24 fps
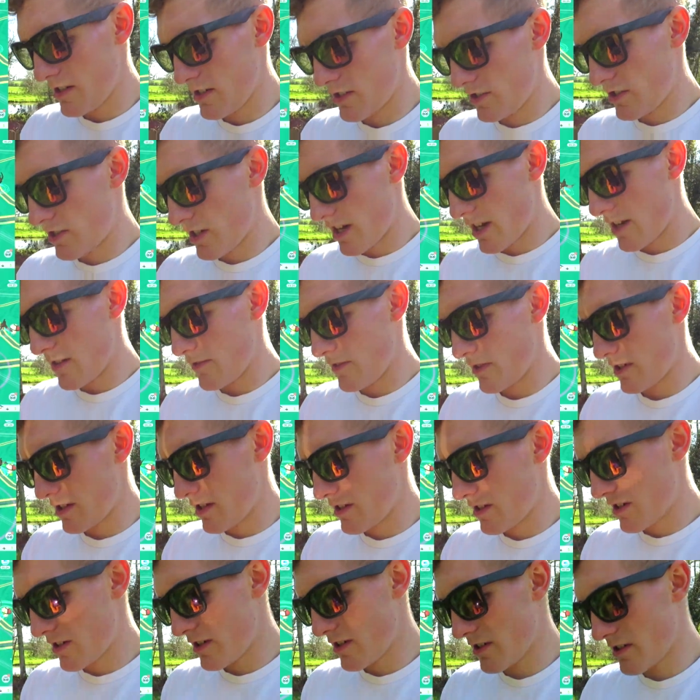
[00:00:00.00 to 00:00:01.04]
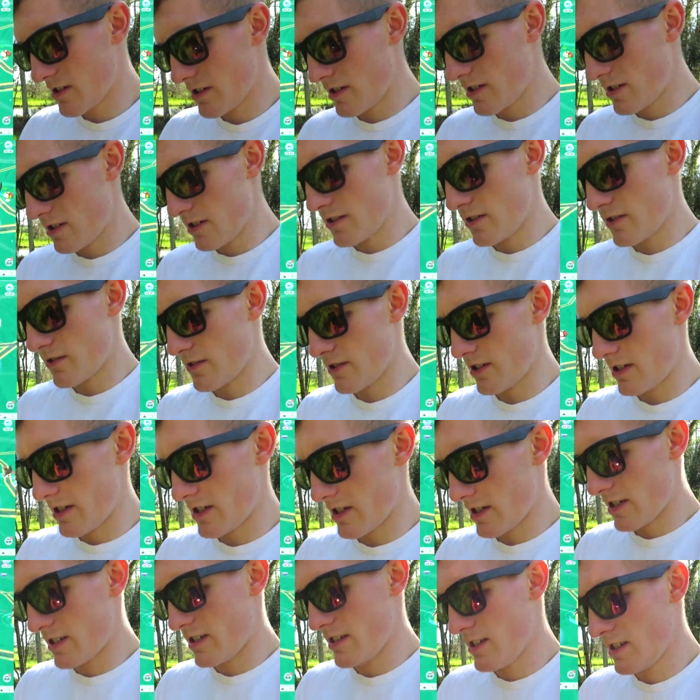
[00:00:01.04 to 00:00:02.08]
Snivy in there, don't need
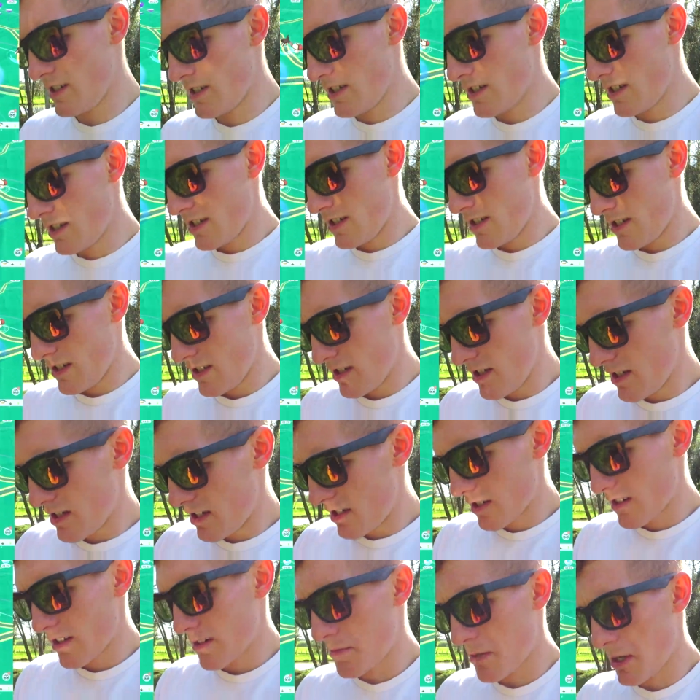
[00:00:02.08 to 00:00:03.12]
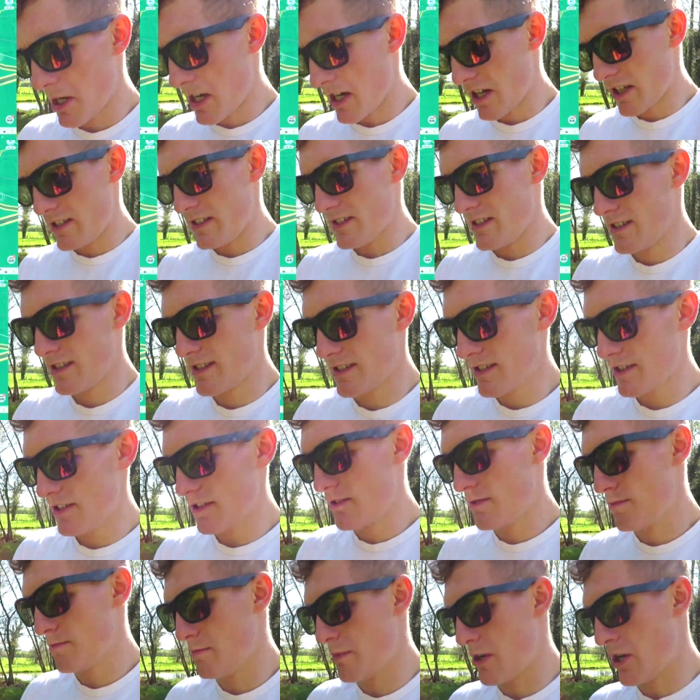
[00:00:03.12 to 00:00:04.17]
that. Come on,
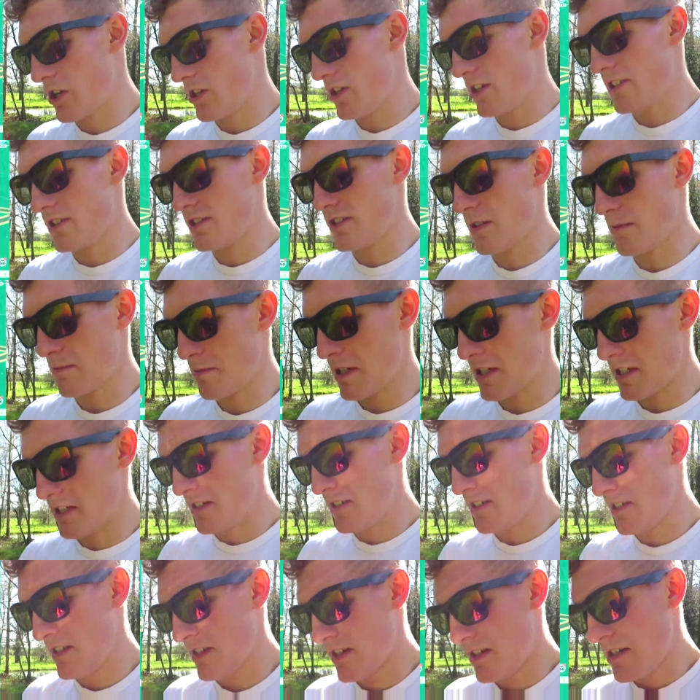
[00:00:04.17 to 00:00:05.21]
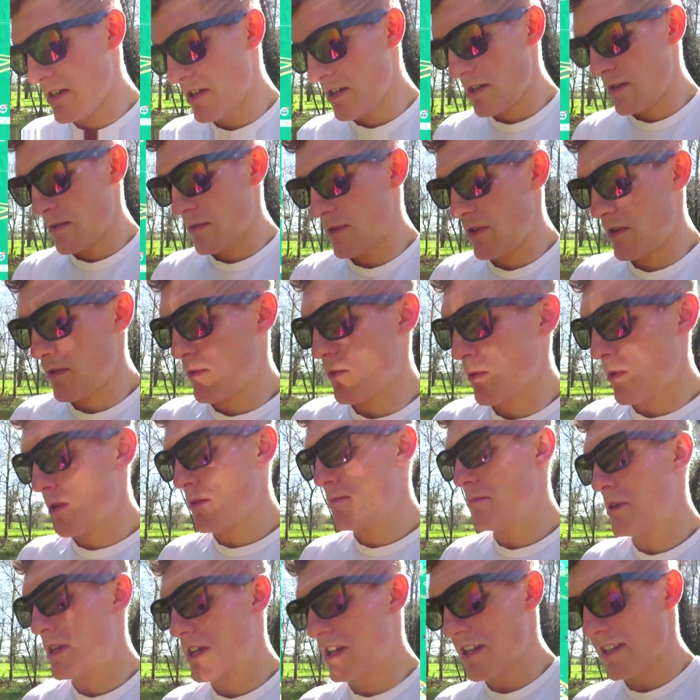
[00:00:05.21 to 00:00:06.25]
spawn in something. We have
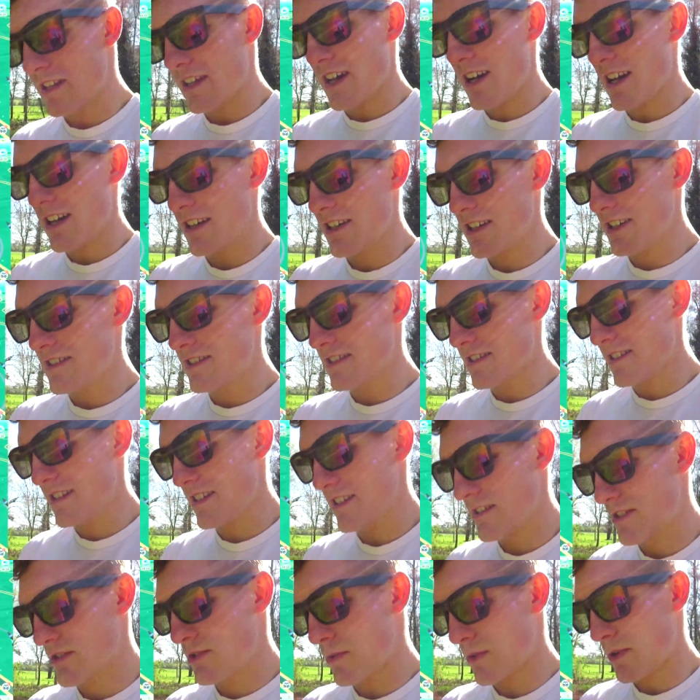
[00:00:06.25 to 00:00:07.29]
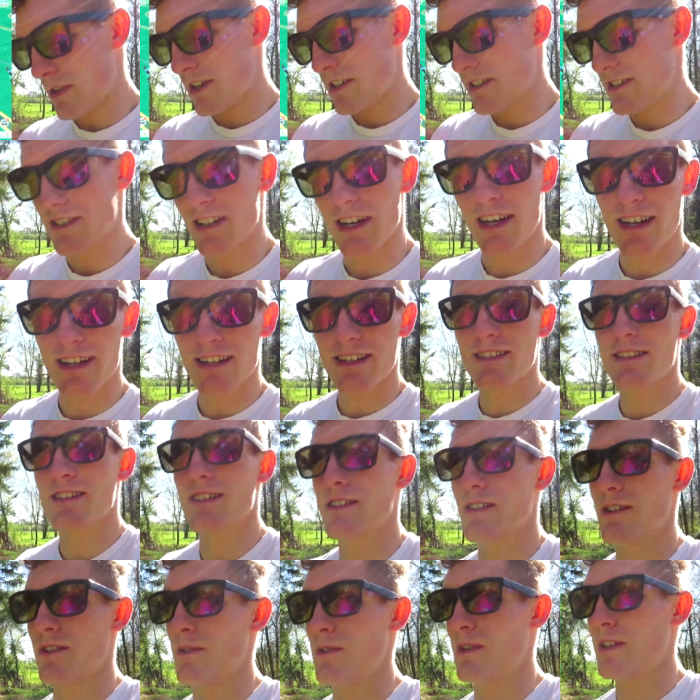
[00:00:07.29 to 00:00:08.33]
one minute guys and 20
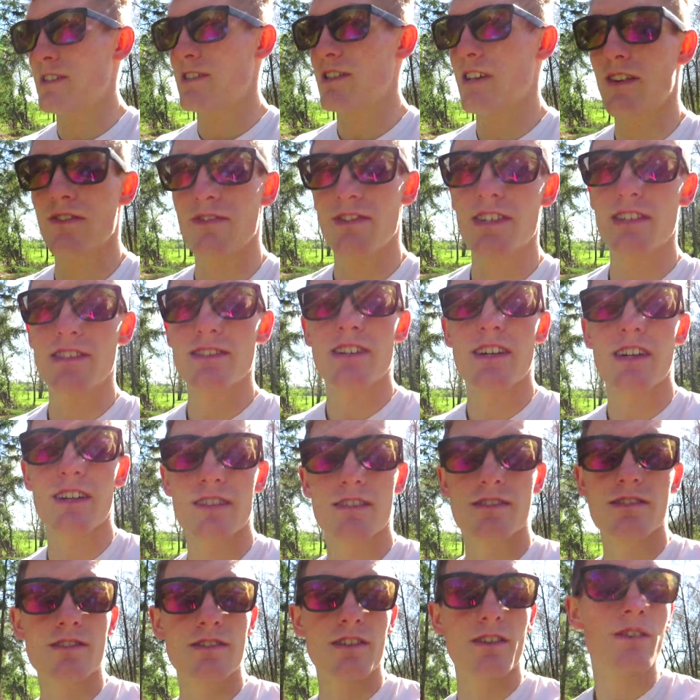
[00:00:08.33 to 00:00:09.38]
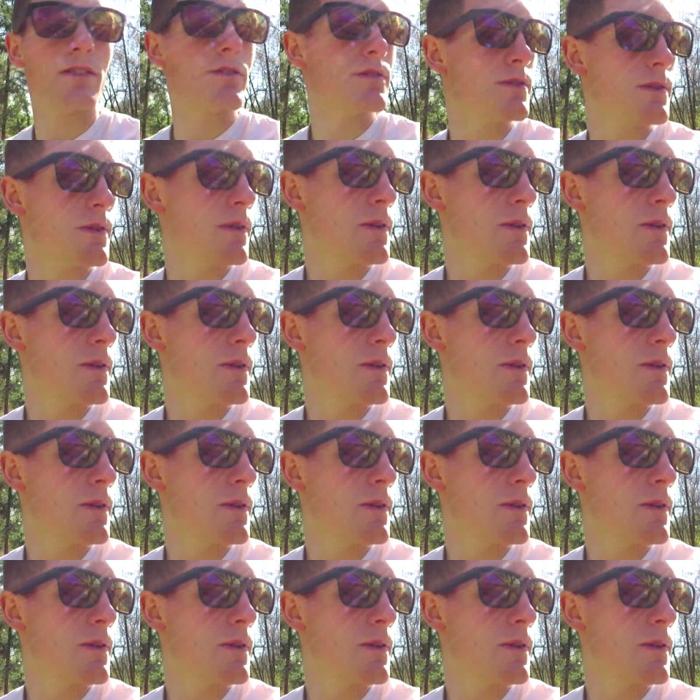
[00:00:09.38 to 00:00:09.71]
seconds, or well 17 seconds, so.